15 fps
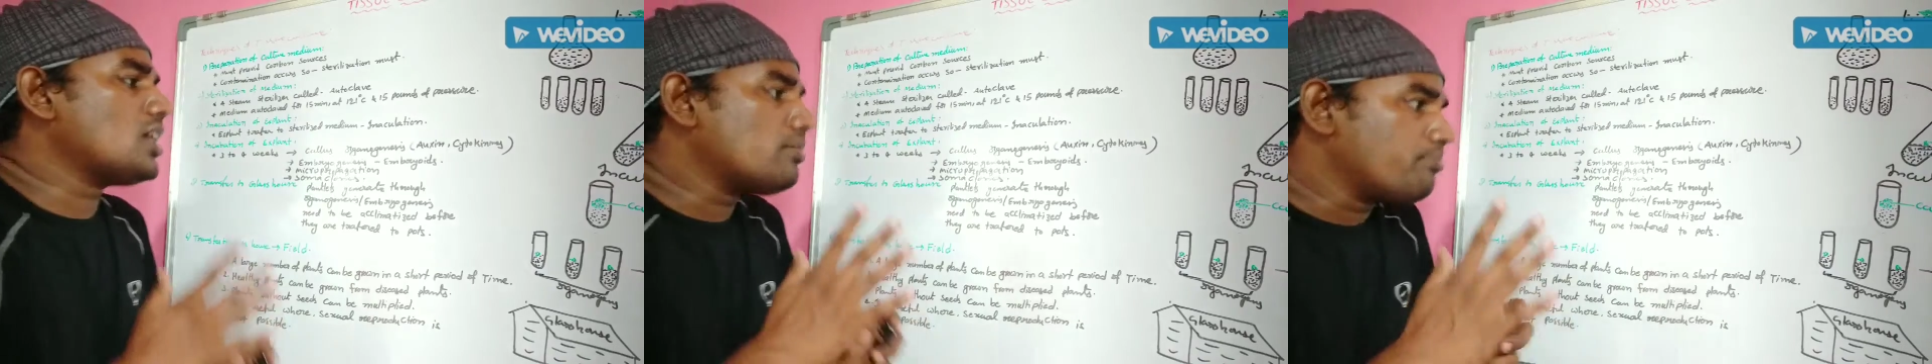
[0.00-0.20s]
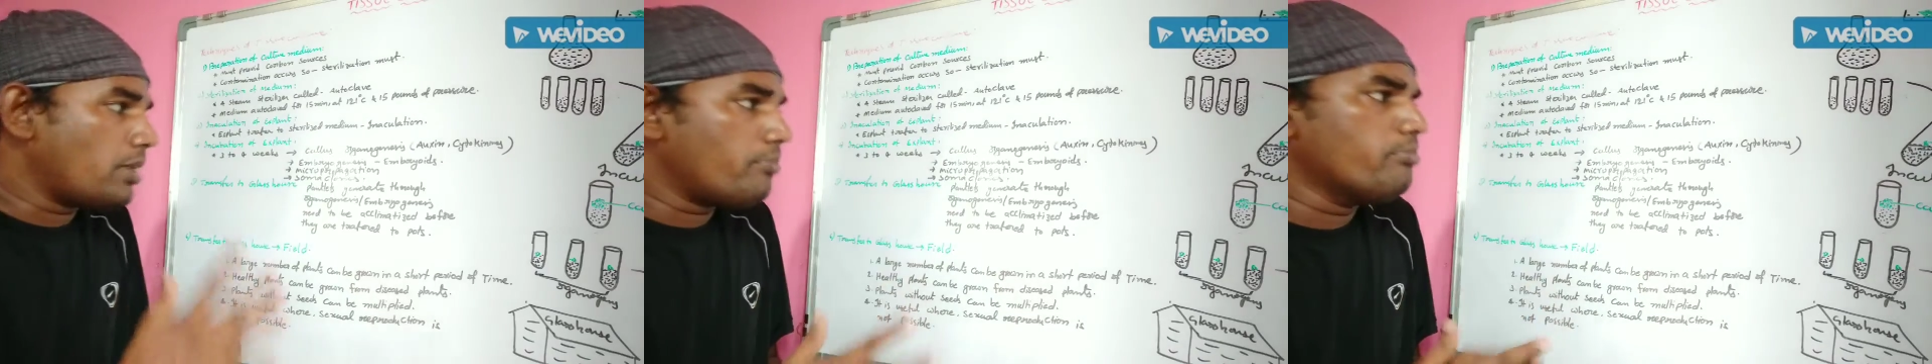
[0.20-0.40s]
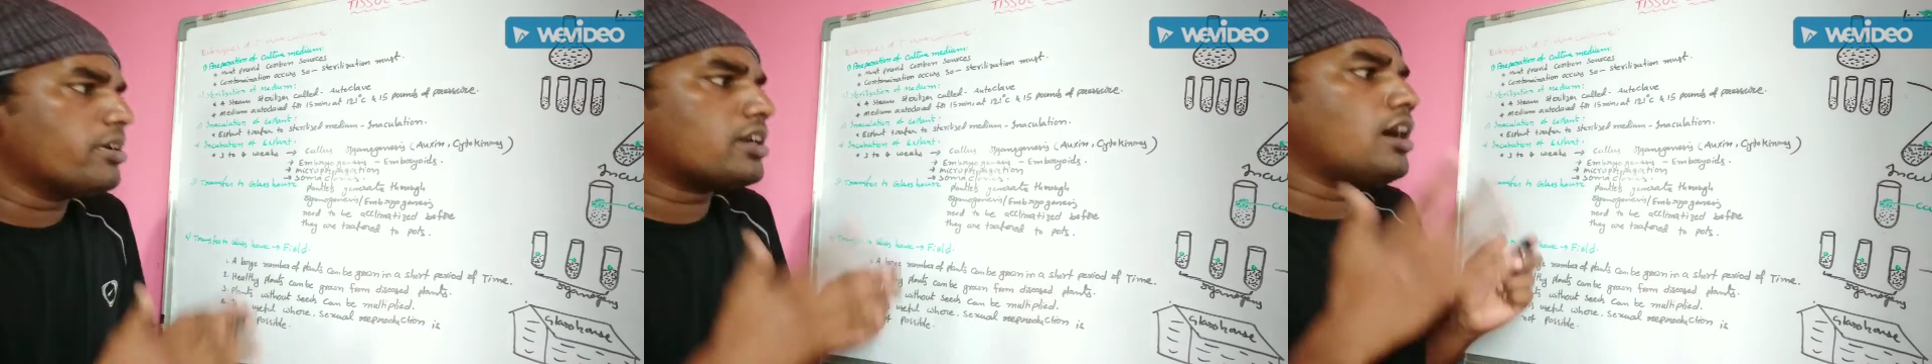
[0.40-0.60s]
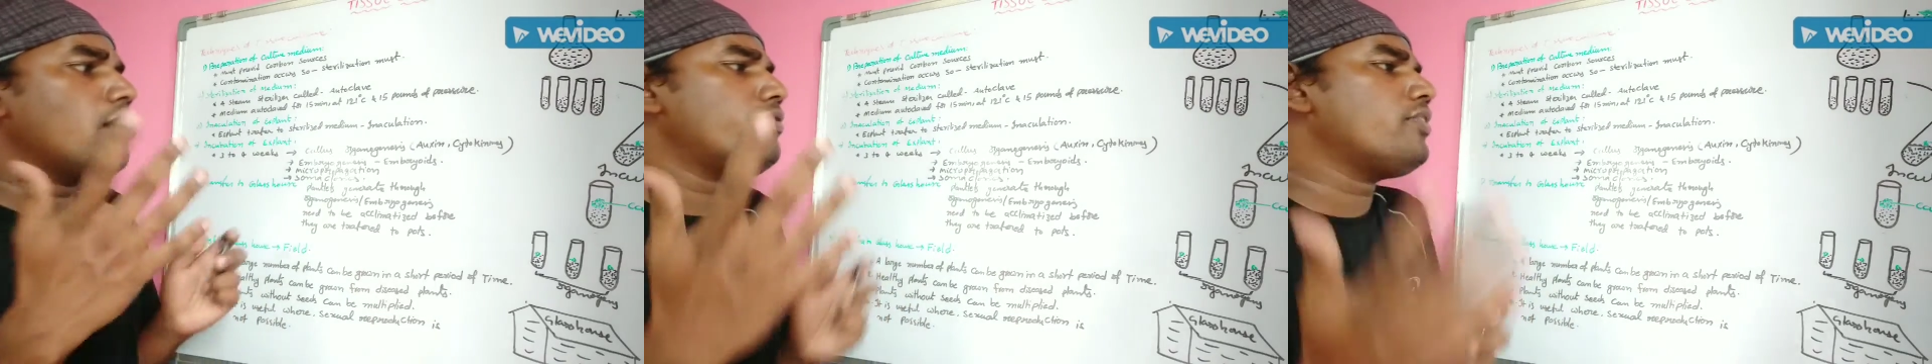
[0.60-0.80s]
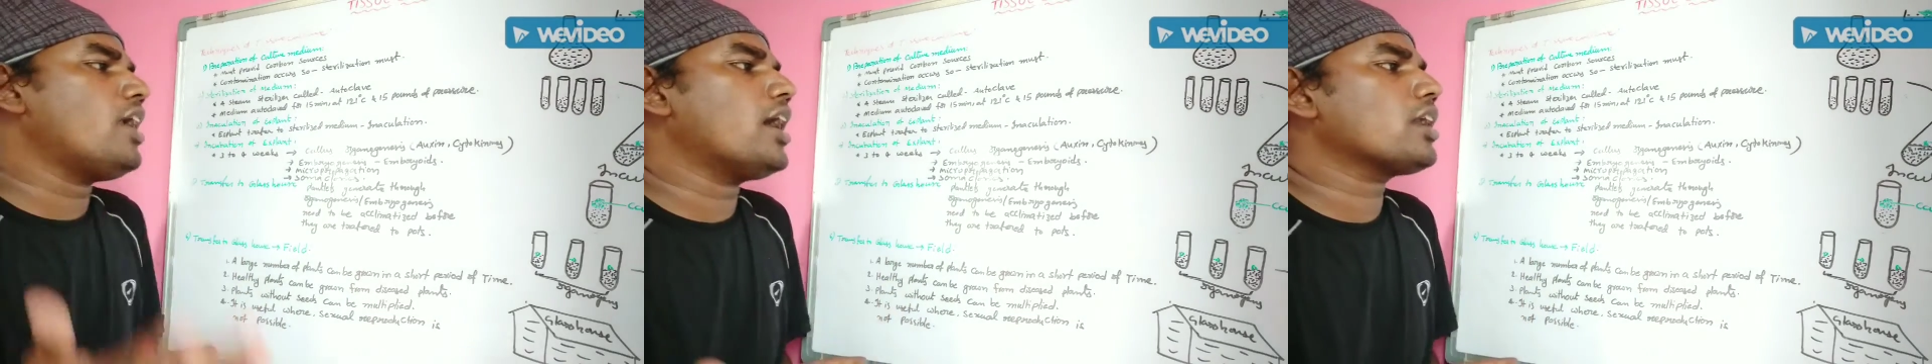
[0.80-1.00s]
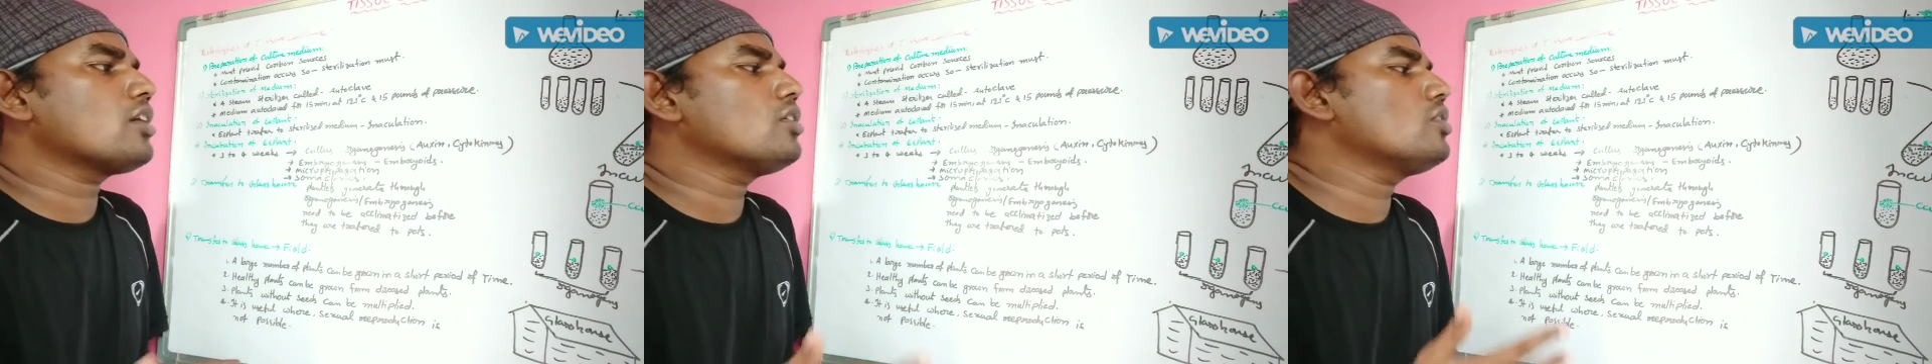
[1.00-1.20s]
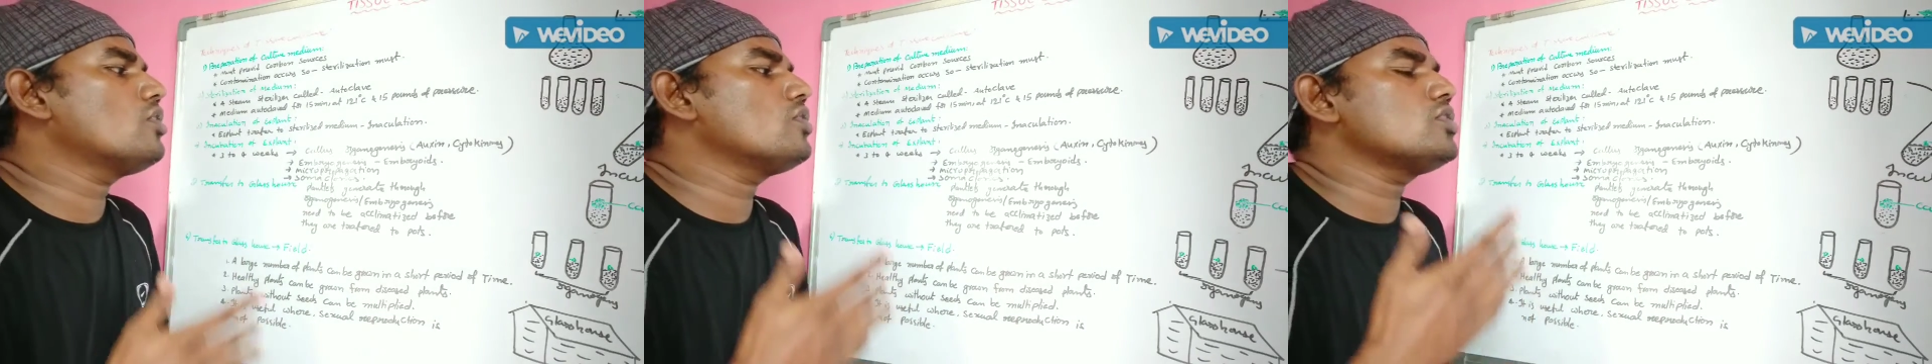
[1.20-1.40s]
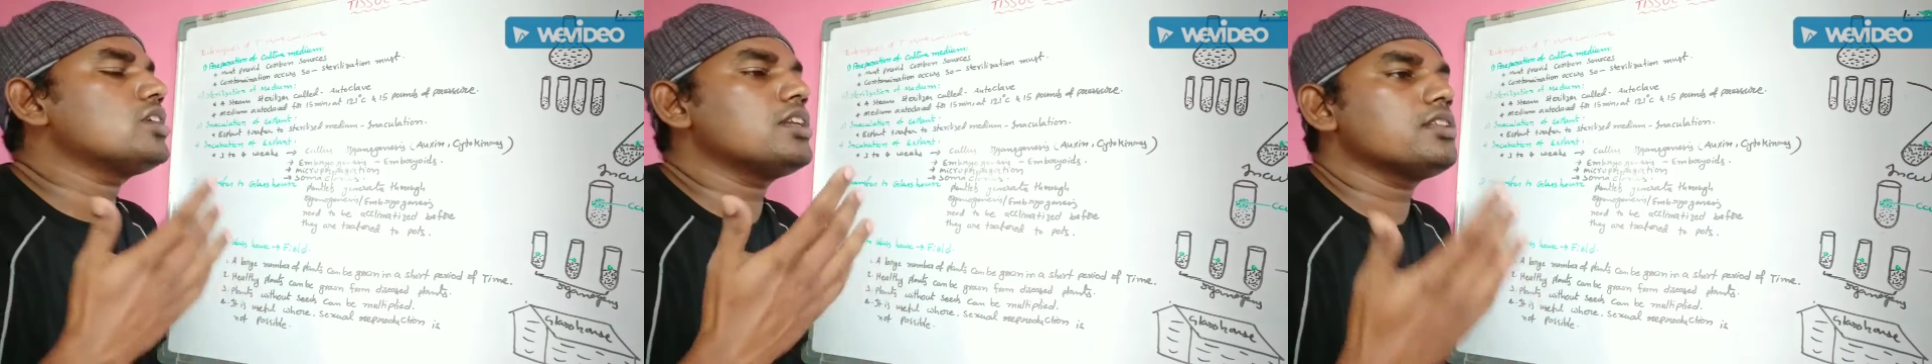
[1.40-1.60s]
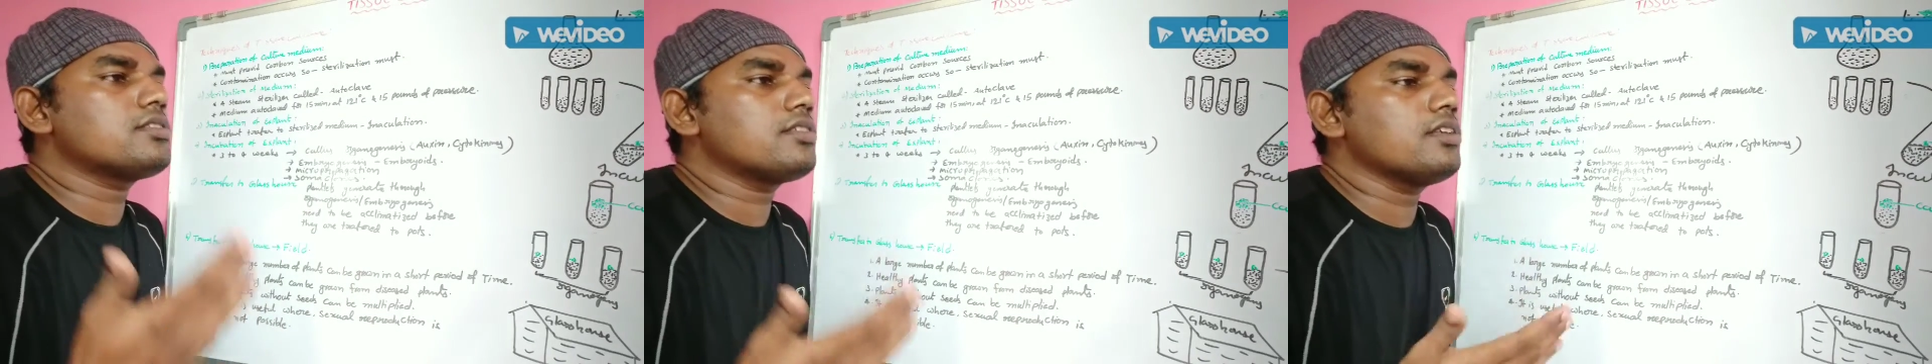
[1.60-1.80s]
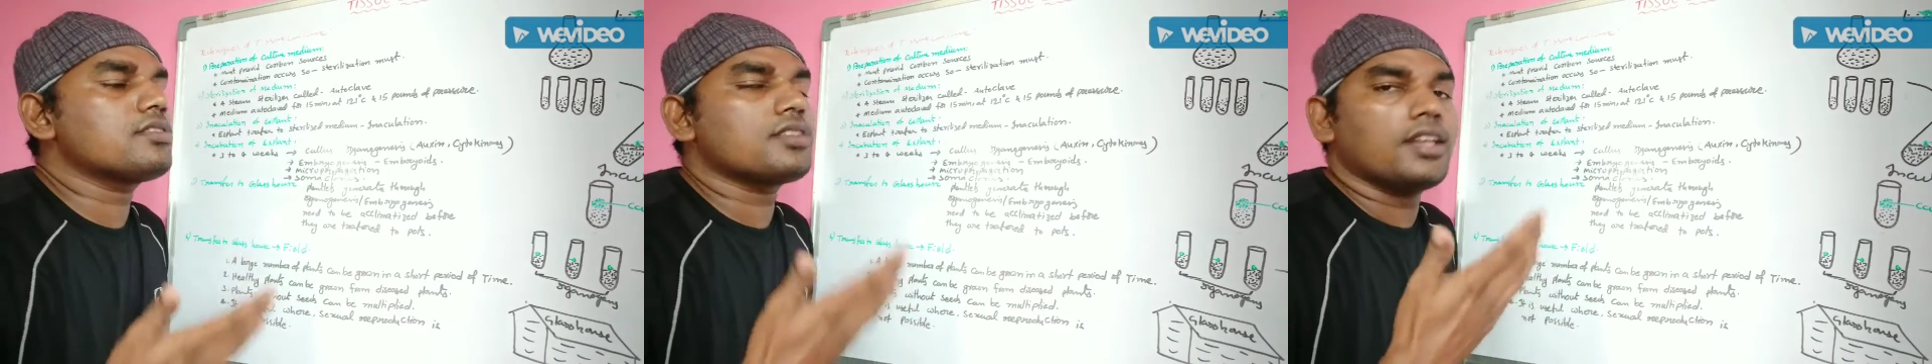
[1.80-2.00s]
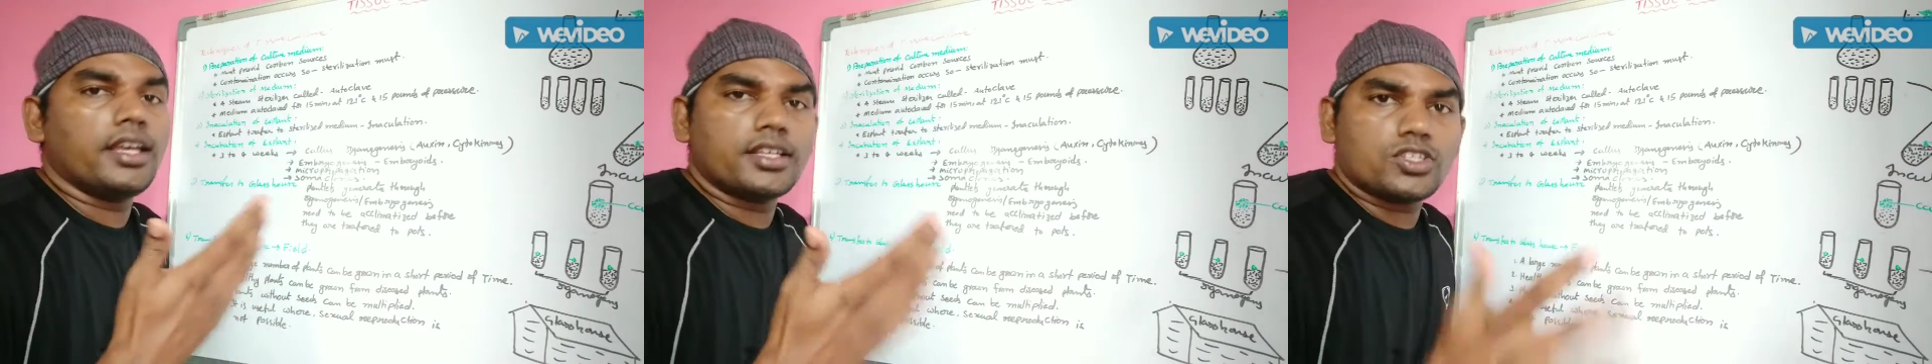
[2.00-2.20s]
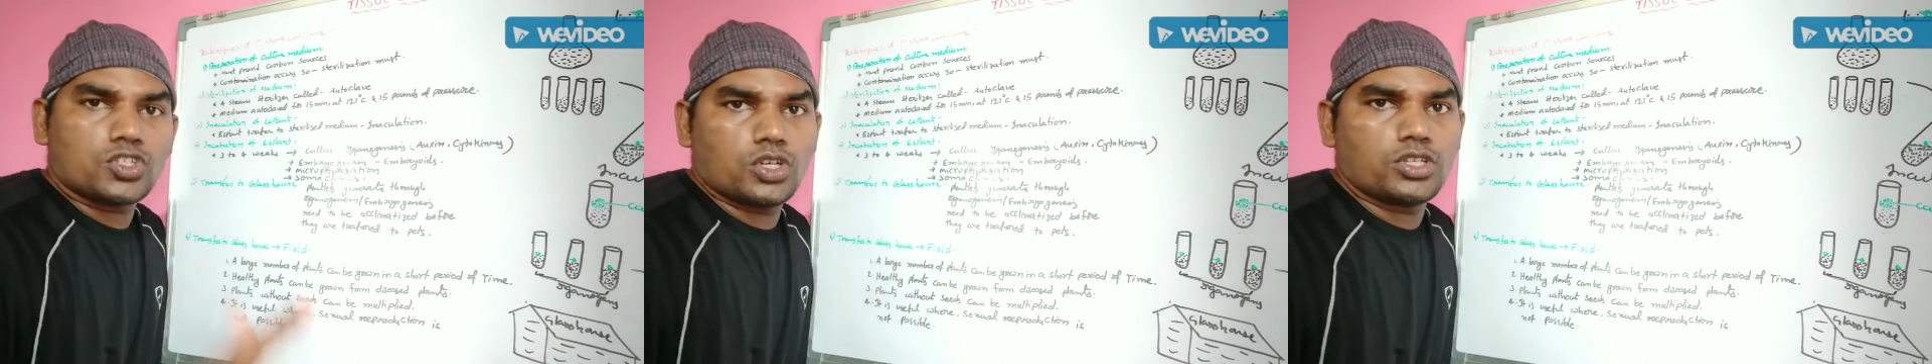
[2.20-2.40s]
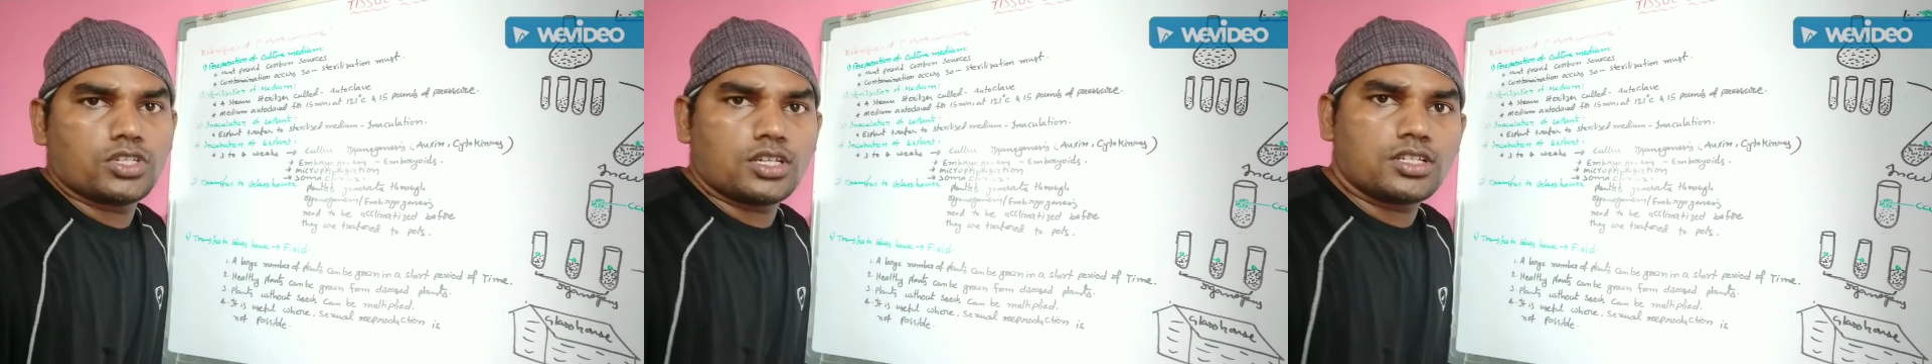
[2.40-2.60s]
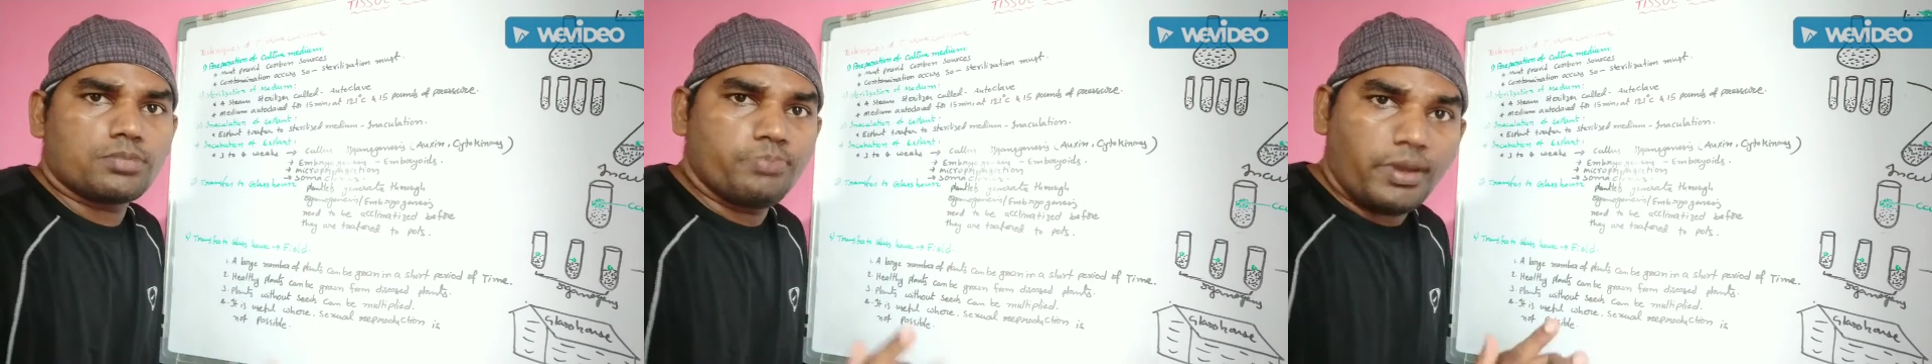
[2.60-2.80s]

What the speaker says: or member of organogenesis-like structures,